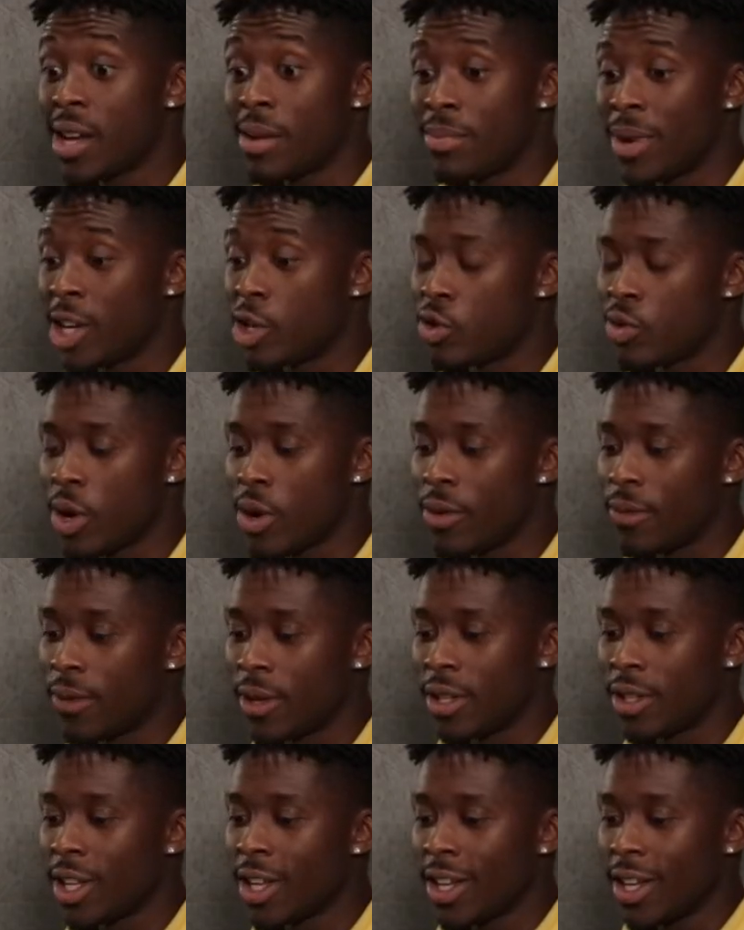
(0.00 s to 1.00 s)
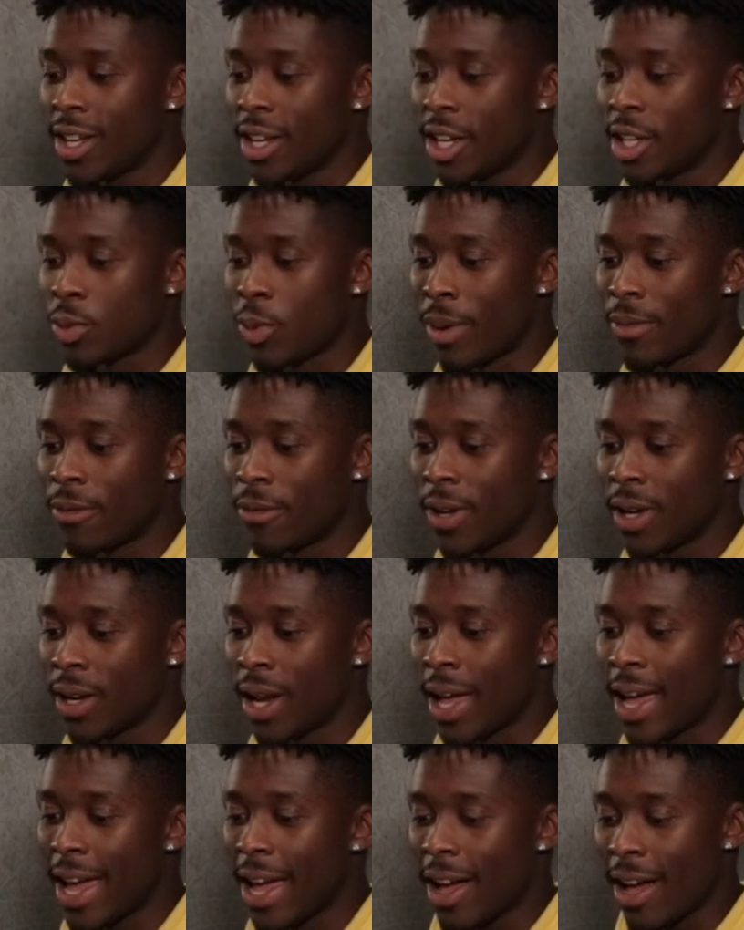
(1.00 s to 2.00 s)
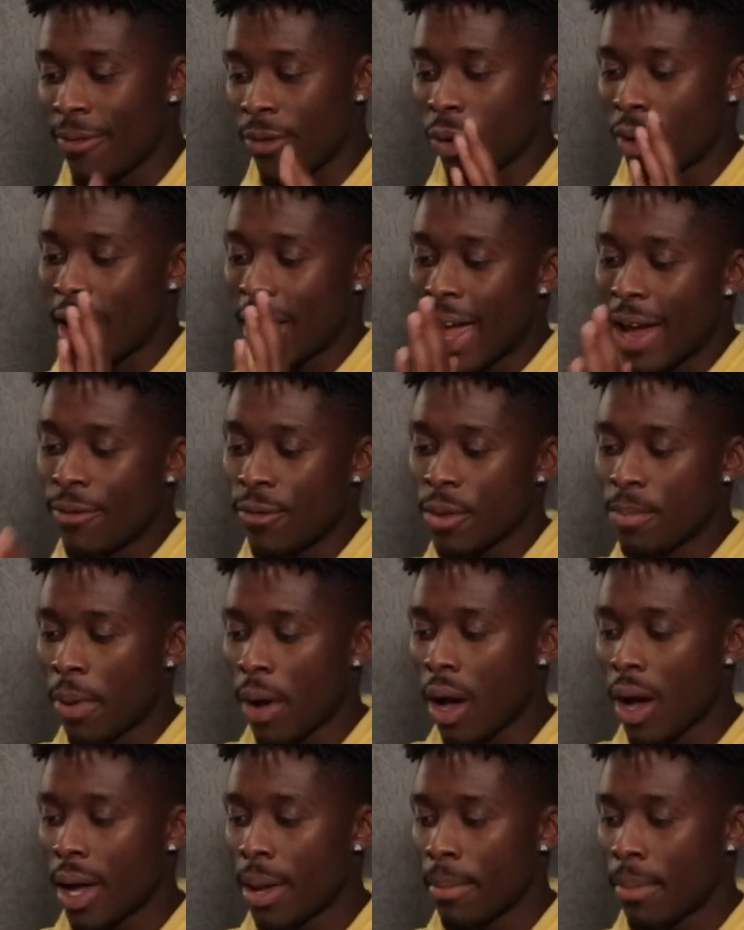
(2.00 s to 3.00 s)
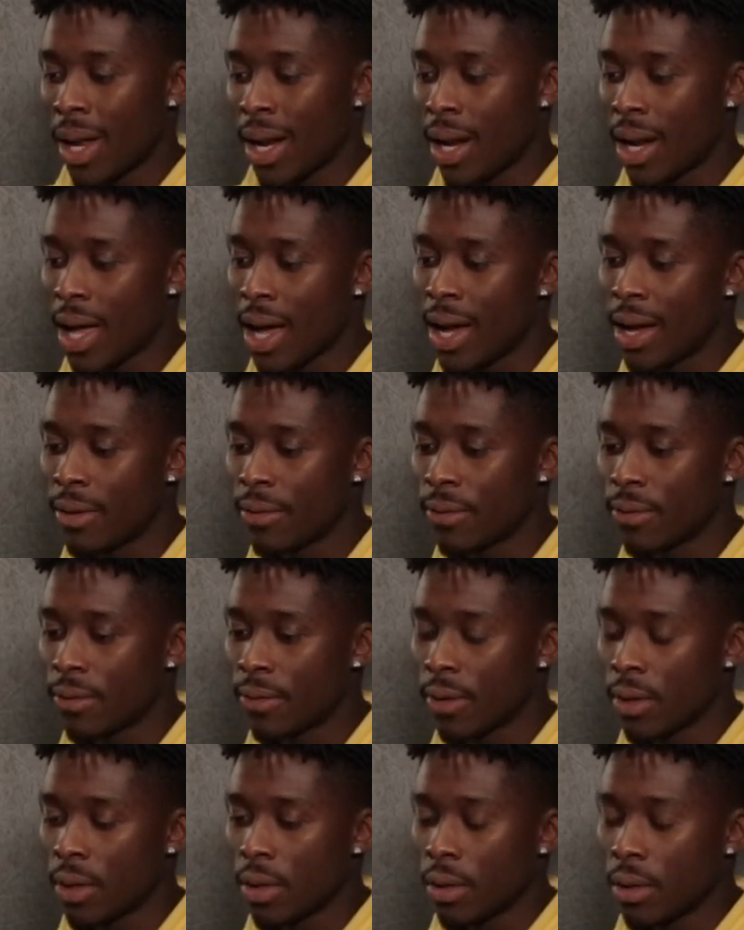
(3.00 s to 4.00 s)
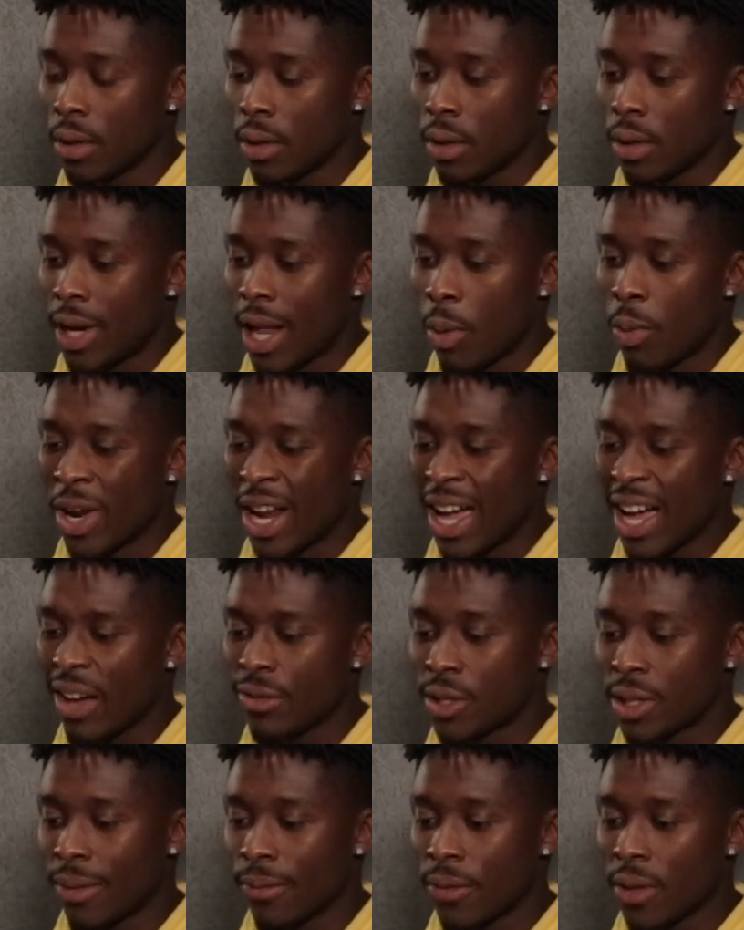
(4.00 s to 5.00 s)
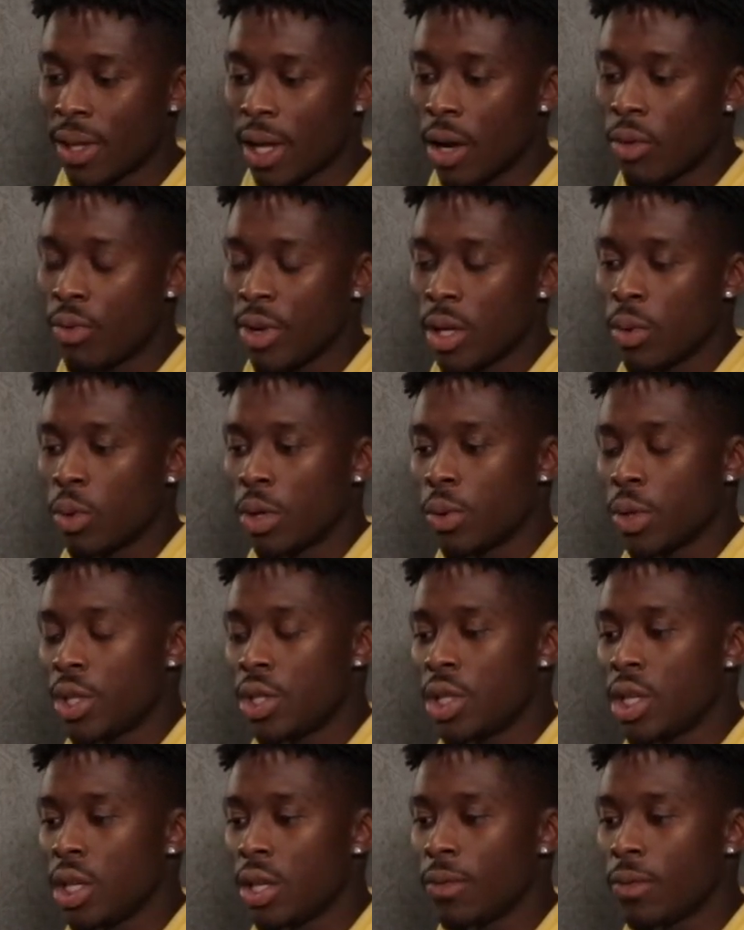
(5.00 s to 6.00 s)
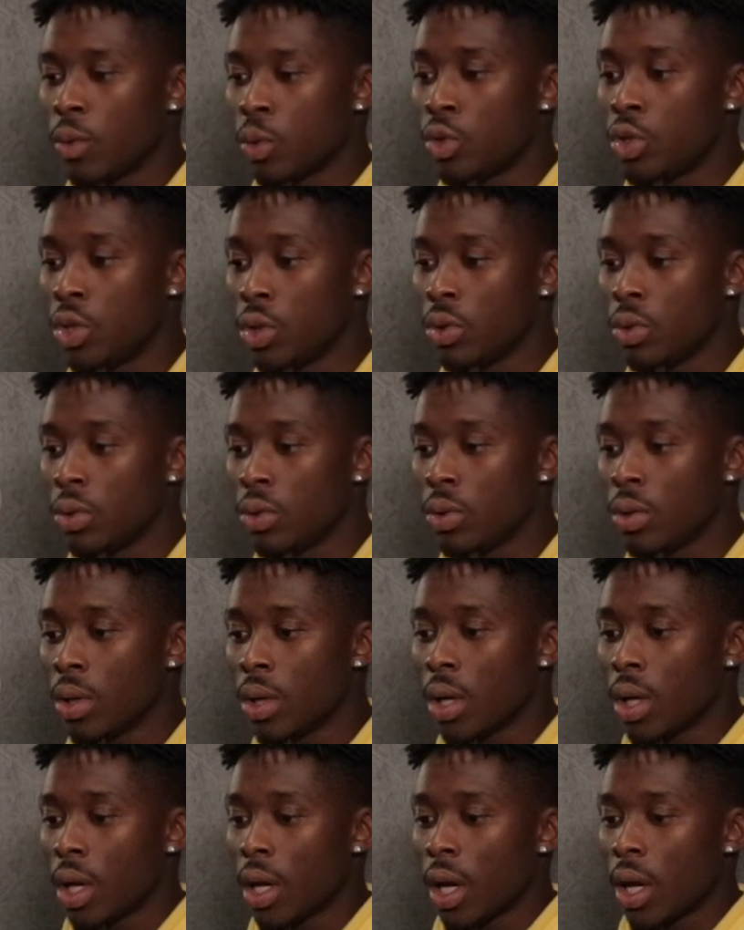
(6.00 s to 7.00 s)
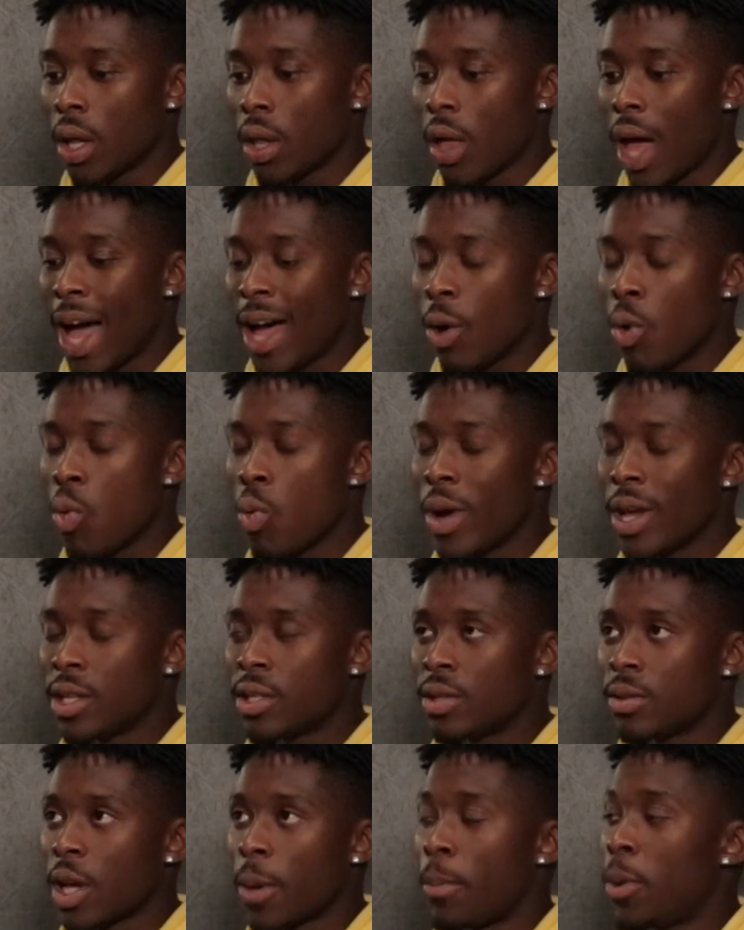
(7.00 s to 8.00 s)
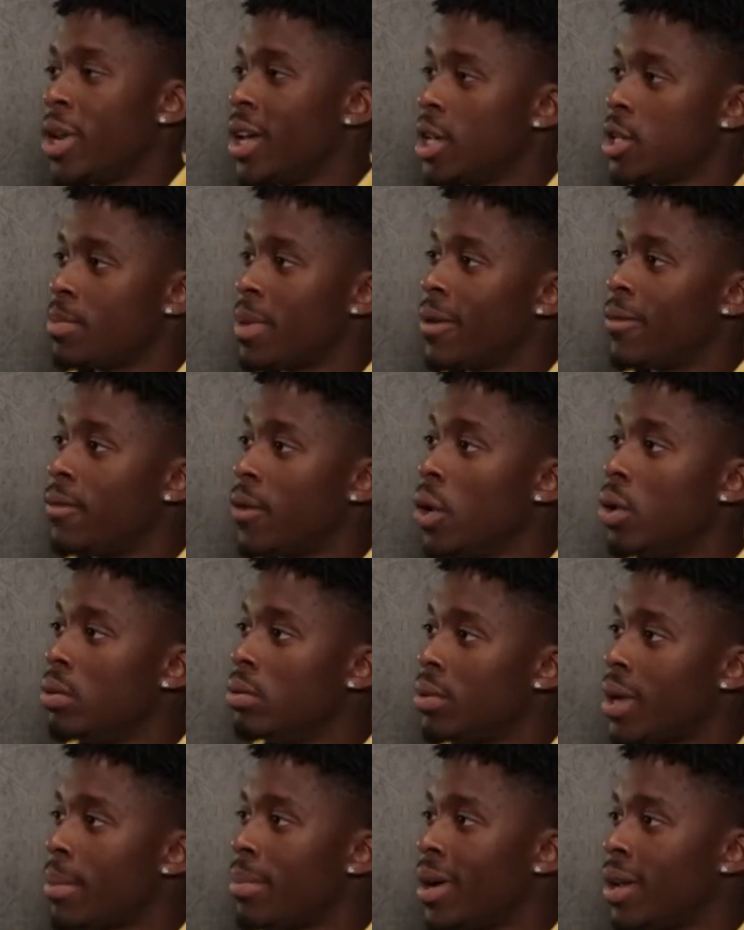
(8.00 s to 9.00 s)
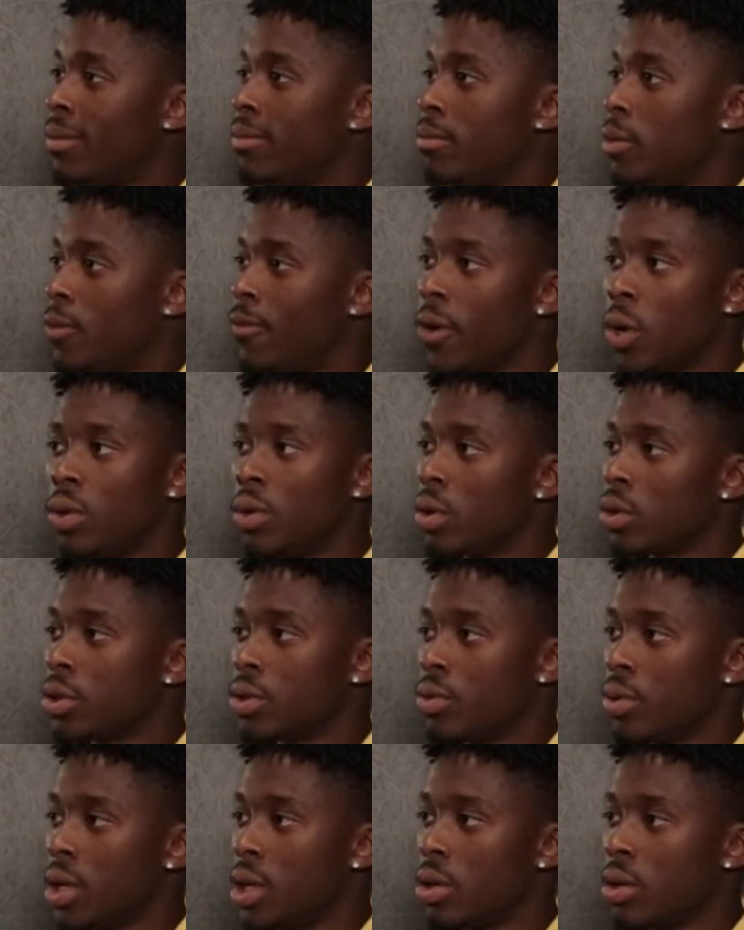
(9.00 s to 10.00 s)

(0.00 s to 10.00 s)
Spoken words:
man, growth. And it's one thing, like, I feel like every part in my life, like when I have something that I really want to achieve or do, I always put it as my phone, like my phone lock screen.